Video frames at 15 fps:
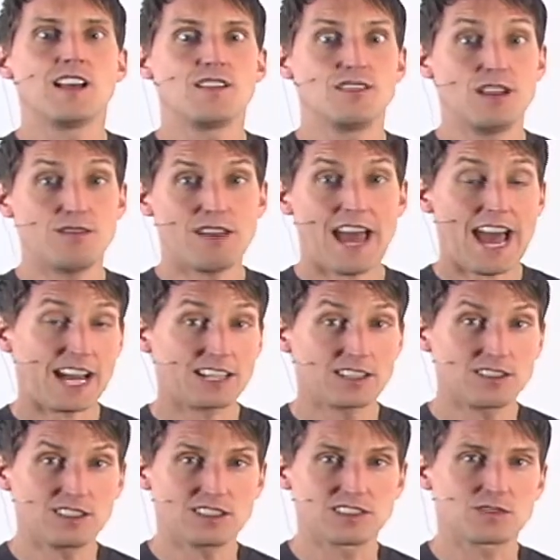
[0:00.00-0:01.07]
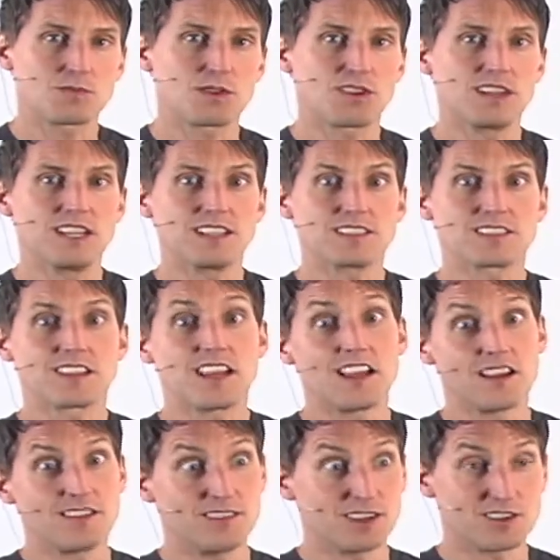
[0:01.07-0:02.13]
they've had a good experience,
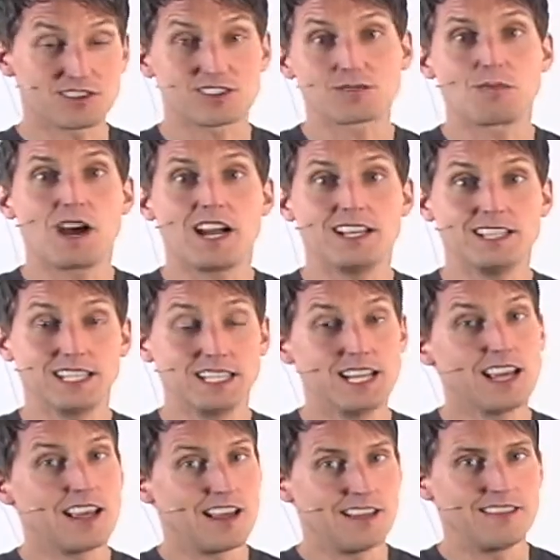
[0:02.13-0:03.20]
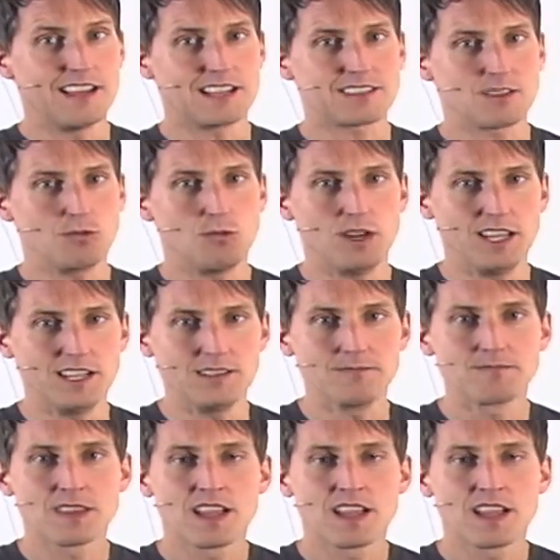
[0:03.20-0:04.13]
they're smiling, and that's a win.